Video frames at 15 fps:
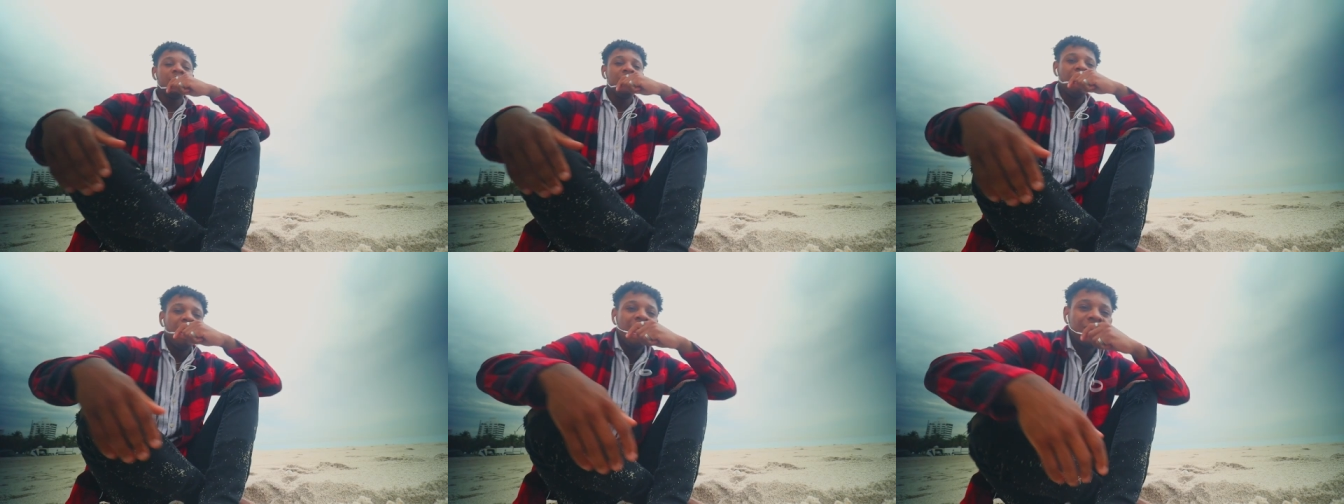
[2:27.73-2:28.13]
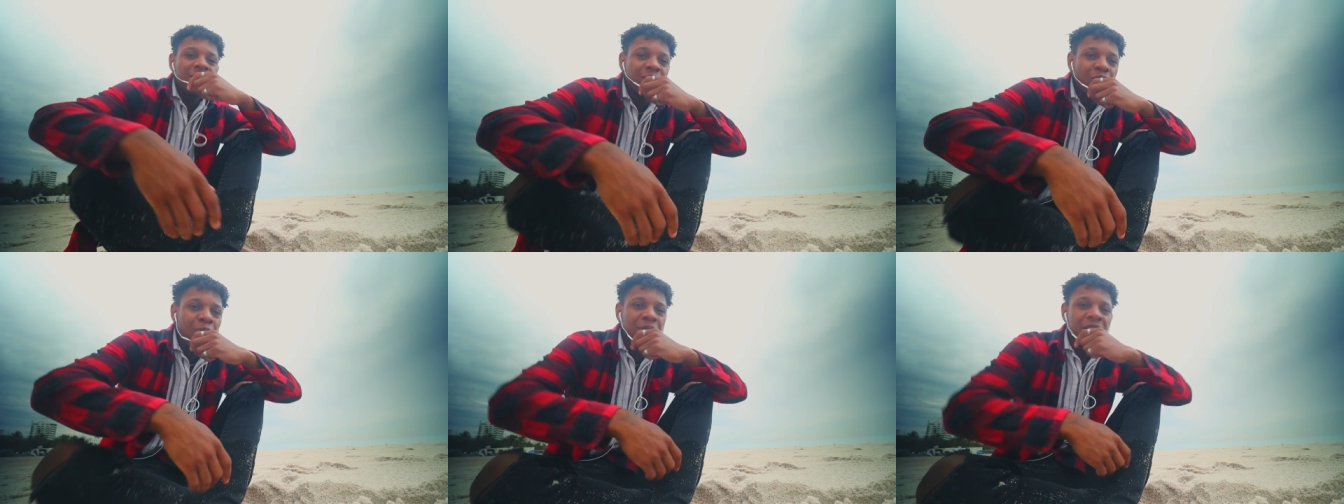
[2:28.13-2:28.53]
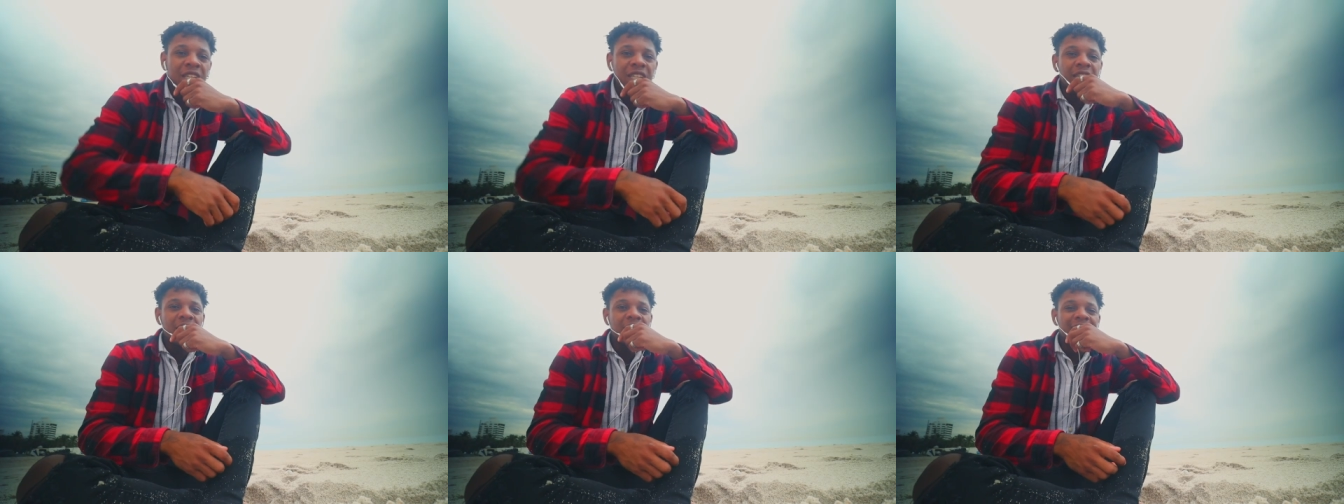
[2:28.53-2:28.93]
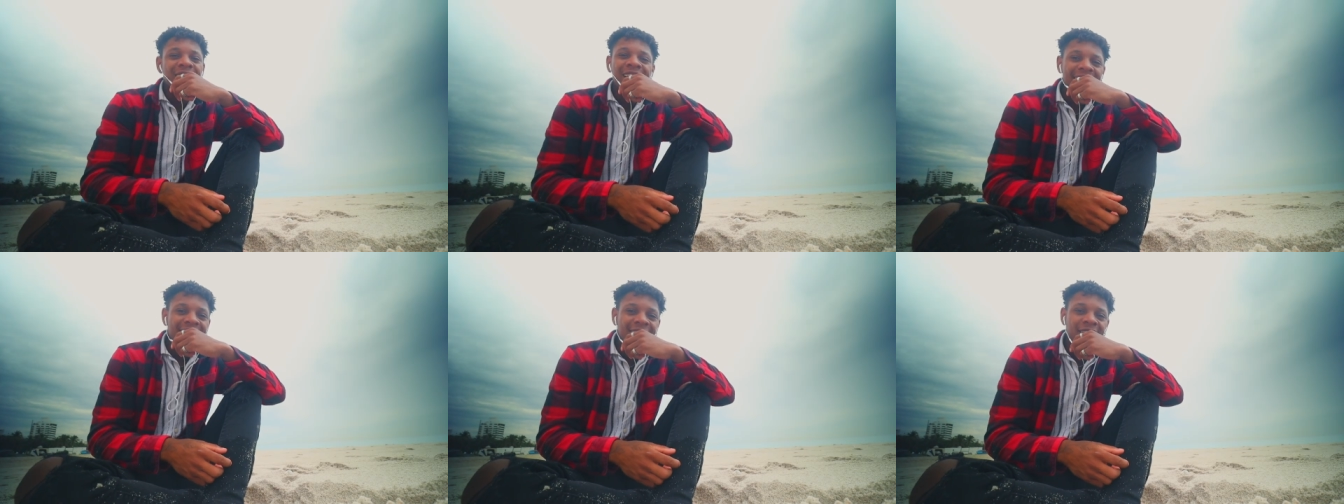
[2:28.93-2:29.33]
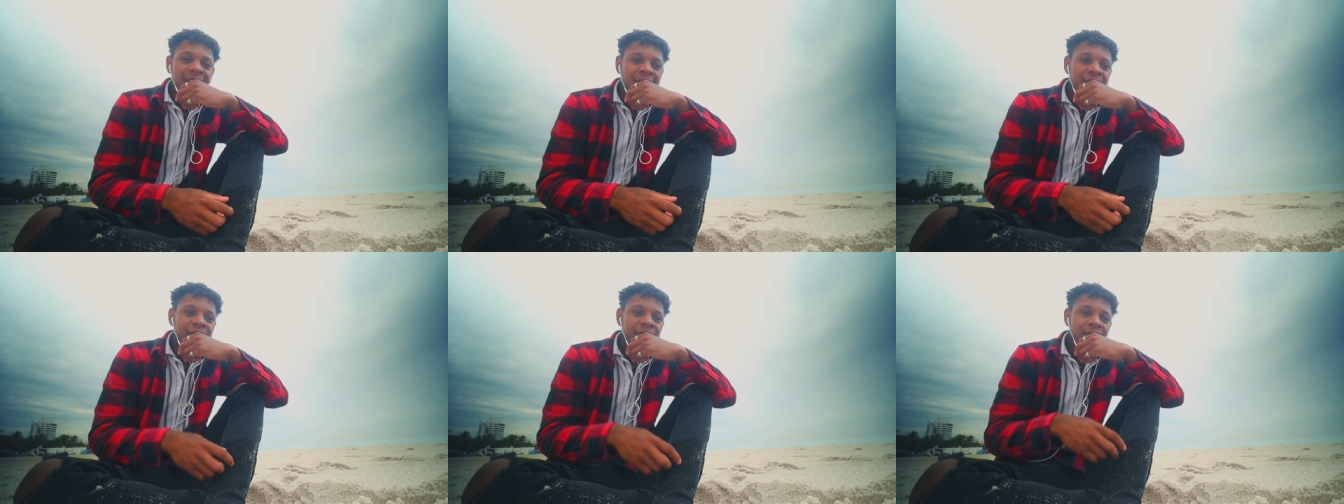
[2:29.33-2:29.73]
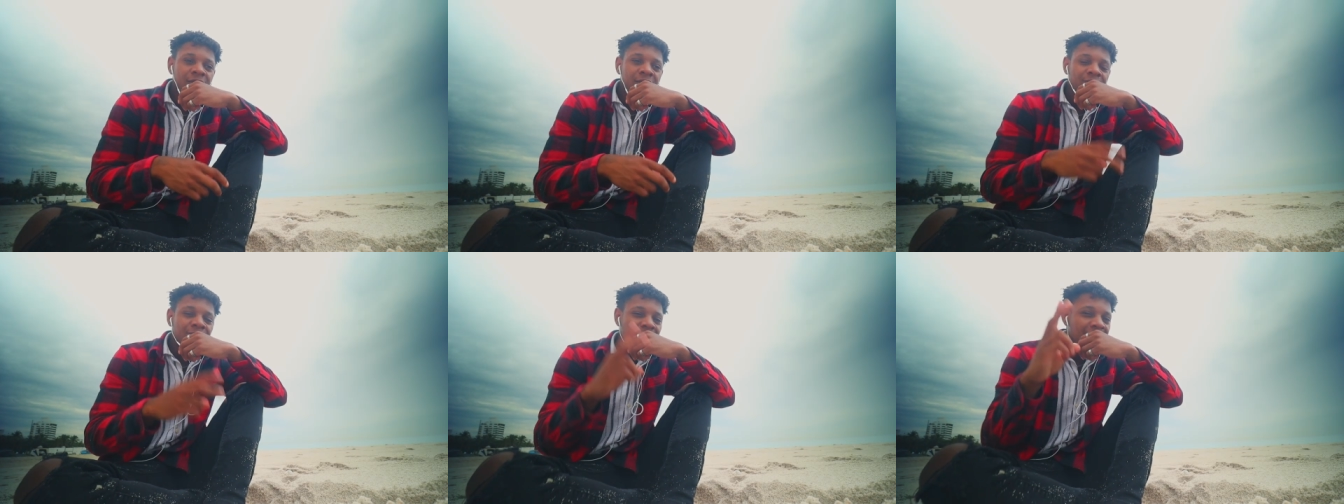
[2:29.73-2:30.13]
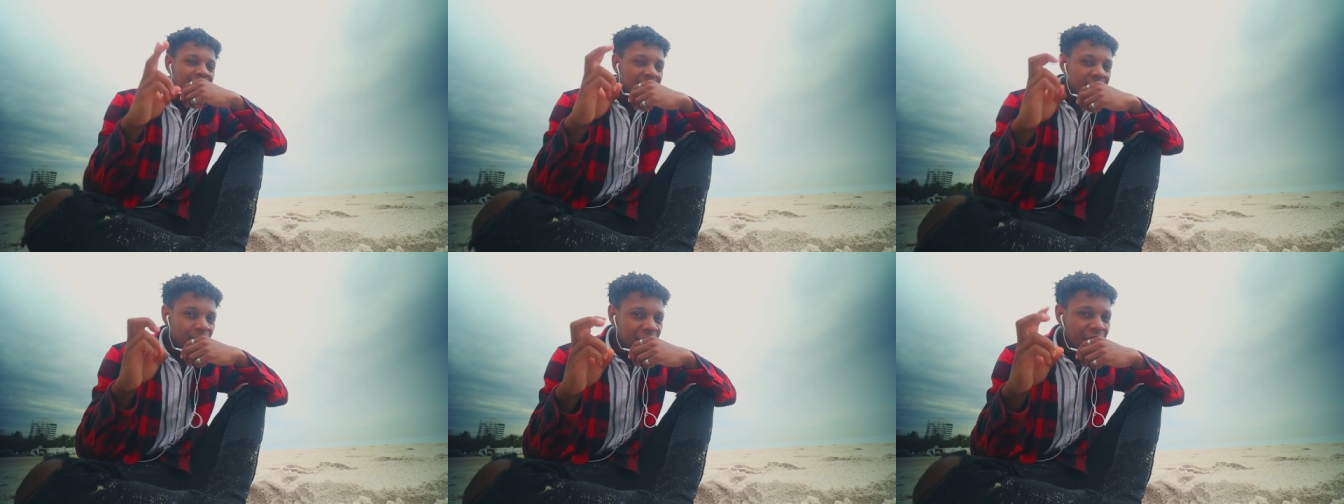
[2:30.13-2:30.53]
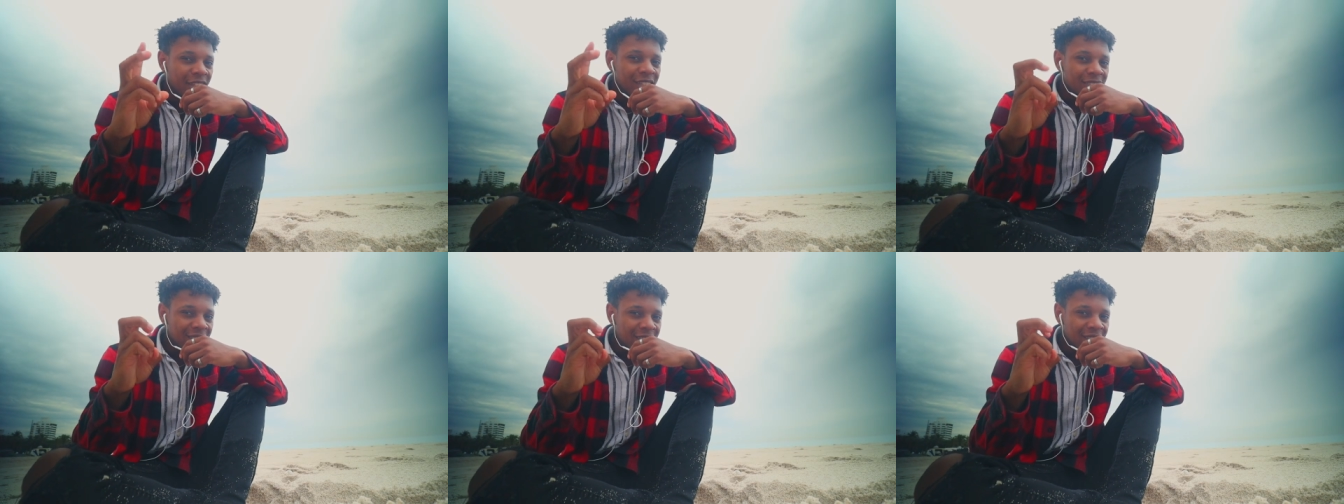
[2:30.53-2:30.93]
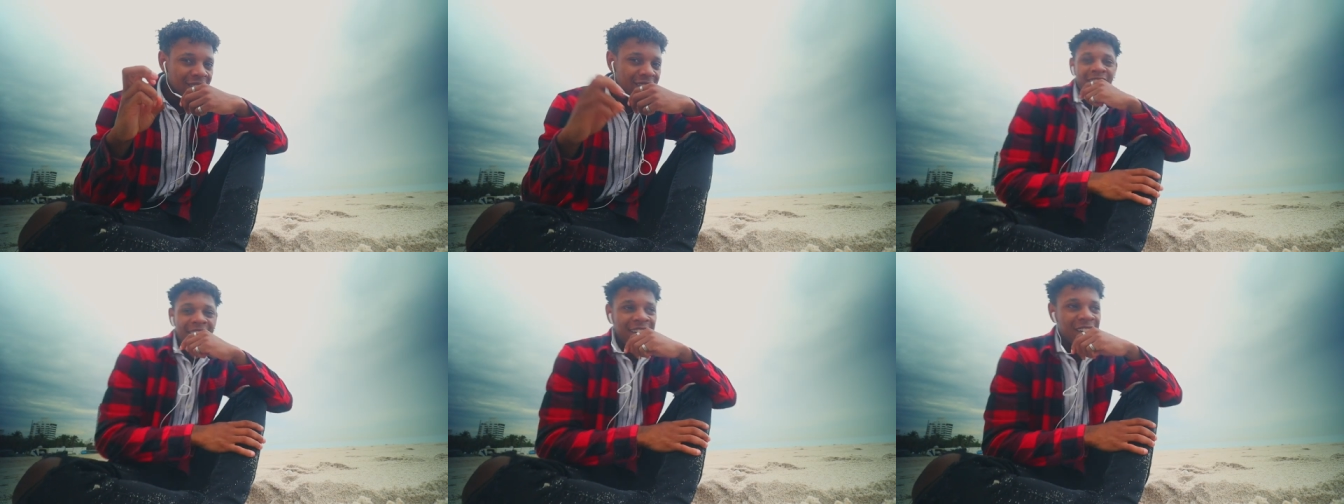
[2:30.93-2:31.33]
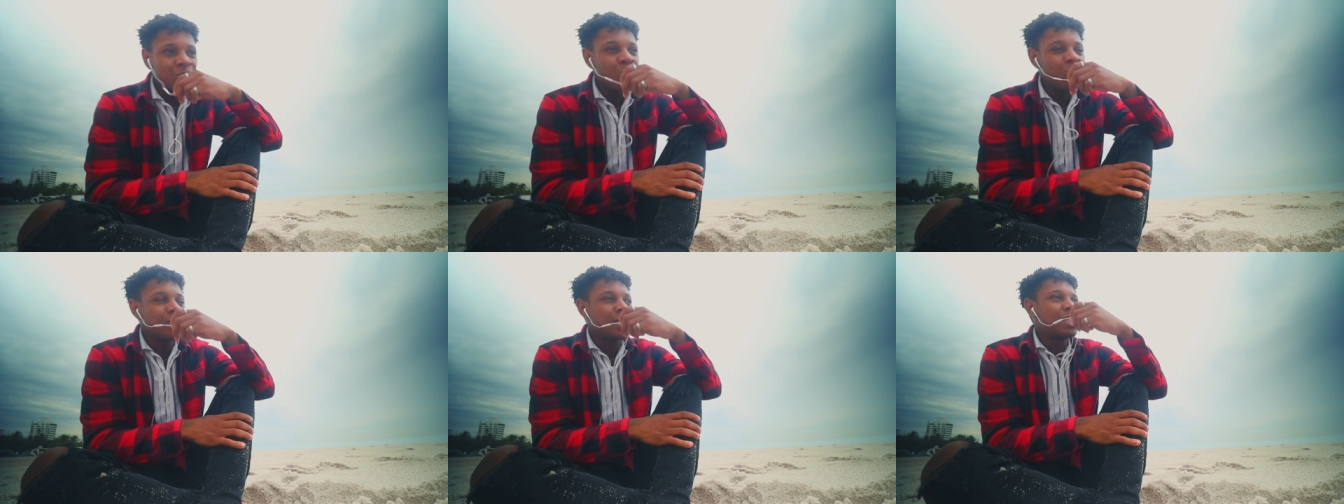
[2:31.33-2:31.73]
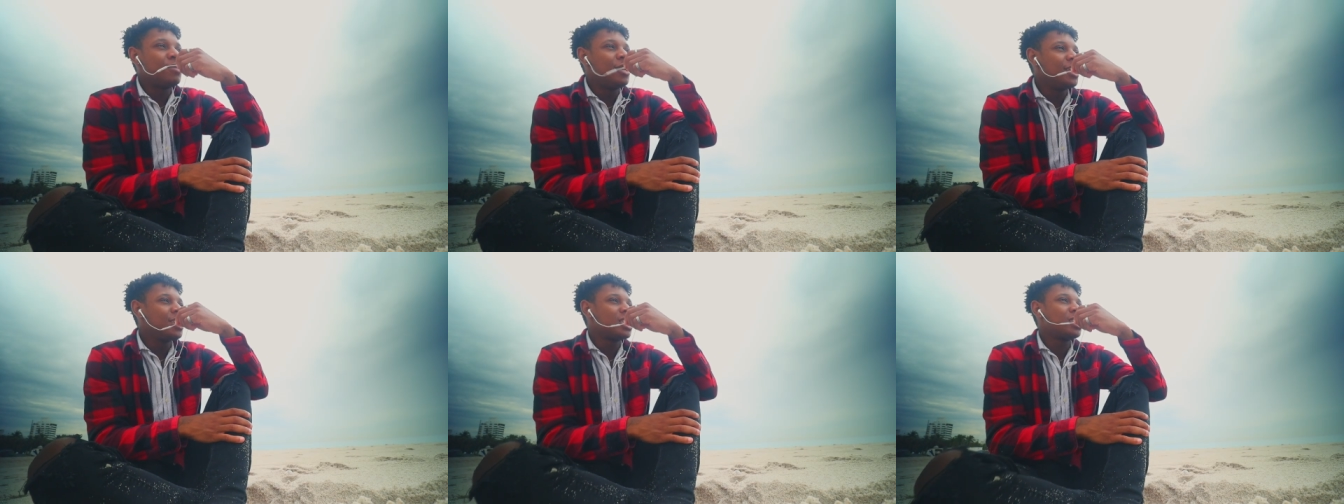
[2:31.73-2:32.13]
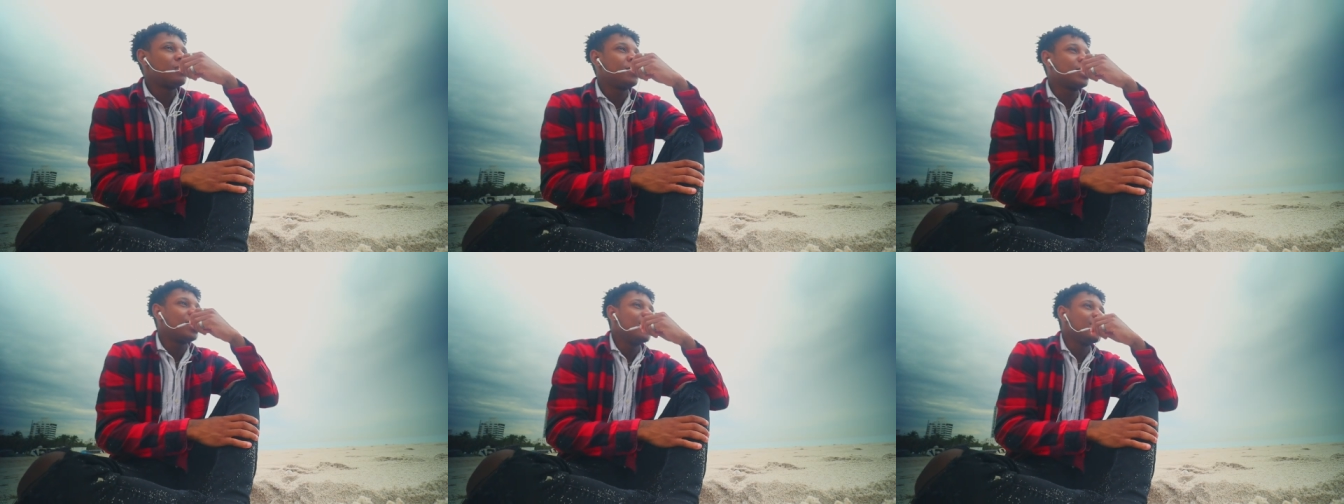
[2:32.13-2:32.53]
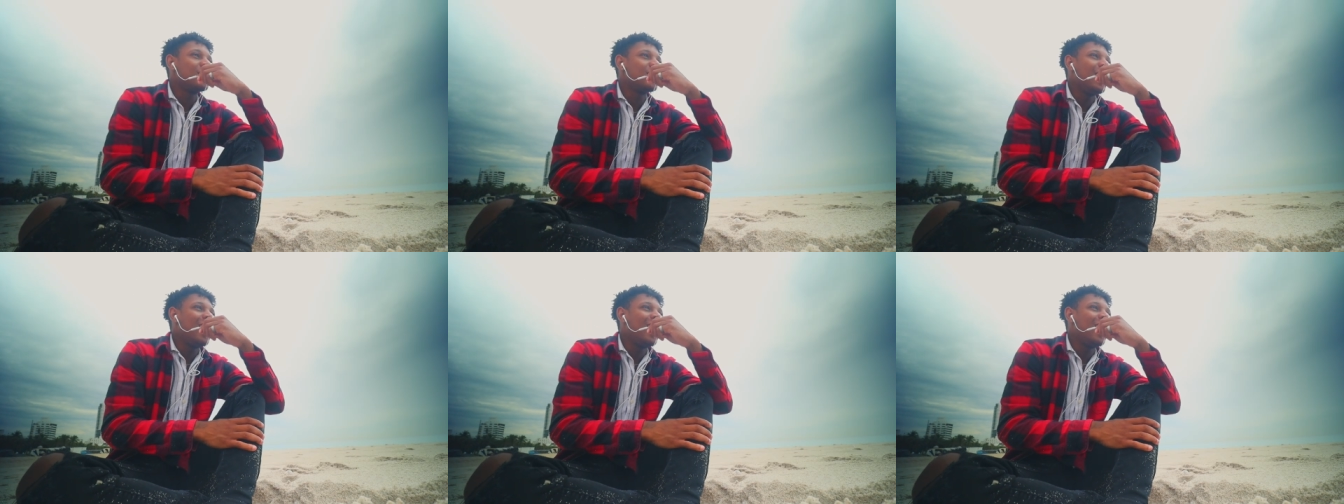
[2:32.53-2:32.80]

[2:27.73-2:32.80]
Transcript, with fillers: You know, I have so many lack of experiences. I uh, air quotes experiences because